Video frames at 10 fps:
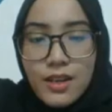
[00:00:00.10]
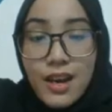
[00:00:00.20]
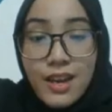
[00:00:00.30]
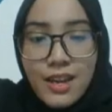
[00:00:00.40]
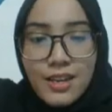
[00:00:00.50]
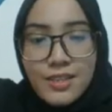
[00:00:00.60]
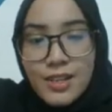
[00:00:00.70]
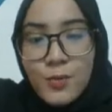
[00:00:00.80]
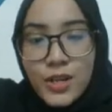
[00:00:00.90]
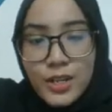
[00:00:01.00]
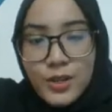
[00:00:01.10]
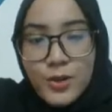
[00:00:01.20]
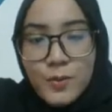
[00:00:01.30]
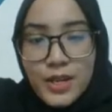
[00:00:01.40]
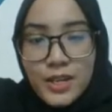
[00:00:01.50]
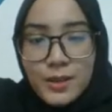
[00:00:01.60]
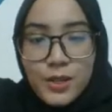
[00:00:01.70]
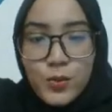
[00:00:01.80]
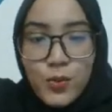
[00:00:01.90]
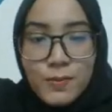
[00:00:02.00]
Hi, Assalamualaikum. My name
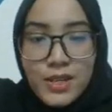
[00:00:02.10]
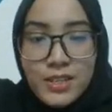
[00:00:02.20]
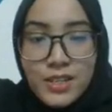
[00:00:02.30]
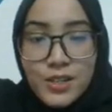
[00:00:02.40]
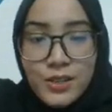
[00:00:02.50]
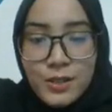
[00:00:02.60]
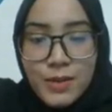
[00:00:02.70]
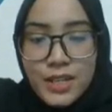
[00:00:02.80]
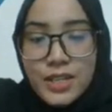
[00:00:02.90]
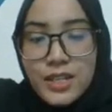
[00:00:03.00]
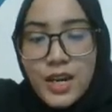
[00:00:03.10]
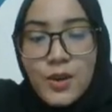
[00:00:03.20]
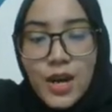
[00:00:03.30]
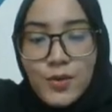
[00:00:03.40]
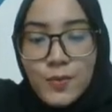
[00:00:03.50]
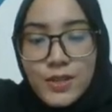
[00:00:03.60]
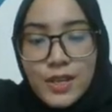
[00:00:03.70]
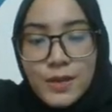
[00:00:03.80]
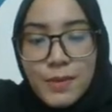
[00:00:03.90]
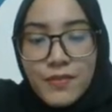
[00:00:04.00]
is Mazlin Nur Imani. Now I will
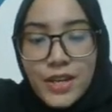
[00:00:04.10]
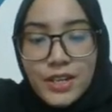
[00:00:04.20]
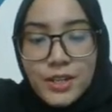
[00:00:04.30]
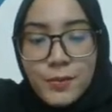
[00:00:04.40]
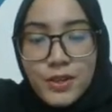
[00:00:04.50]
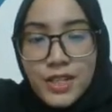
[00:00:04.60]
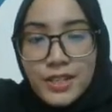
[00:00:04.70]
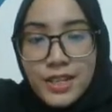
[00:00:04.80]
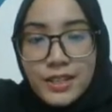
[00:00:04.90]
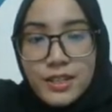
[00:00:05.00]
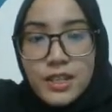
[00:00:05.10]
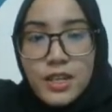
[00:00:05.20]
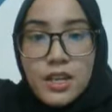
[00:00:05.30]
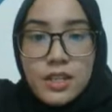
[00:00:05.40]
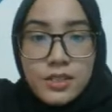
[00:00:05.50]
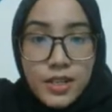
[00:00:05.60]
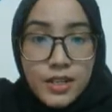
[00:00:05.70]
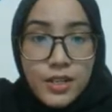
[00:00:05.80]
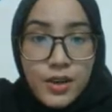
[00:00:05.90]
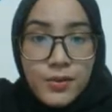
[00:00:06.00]
present my final year project titled
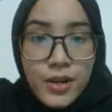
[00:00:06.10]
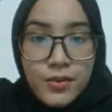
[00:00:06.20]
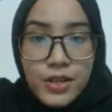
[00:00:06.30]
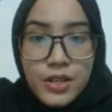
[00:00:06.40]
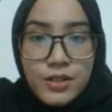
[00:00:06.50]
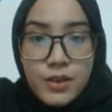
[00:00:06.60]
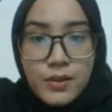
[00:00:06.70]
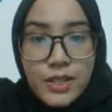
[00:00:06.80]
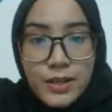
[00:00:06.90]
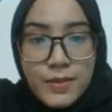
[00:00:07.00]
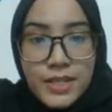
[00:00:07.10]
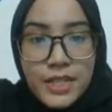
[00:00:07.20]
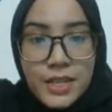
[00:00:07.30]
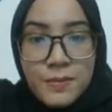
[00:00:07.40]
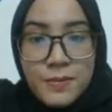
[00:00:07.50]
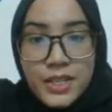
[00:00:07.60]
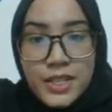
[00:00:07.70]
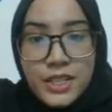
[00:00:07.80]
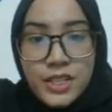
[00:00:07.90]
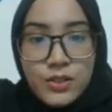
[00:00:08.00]
Study of Drug Release of Gentamicin in
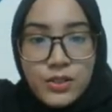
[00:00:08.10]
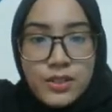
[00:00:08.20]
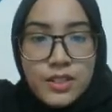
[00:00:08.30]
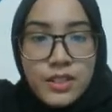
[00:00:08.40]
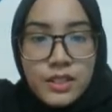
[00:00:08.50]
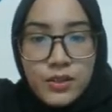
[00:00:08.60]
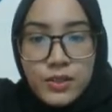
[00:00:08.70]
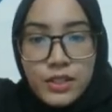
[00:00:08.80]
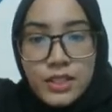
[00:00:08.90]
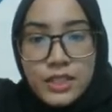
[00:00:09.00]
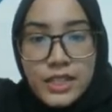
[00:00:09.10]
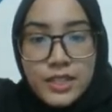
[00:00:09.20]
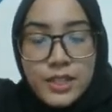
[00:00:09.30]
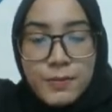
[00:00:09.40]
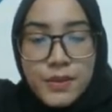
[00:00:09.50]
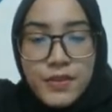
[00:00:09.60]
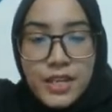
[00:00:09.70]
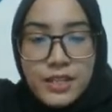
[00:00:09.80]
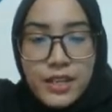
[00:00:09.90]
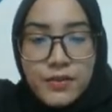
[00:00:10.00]
Beaded Chitosan Coated Gelatin-PVA
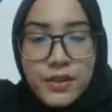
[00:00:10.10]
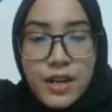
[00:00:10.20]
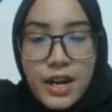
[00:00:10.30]
Scaffold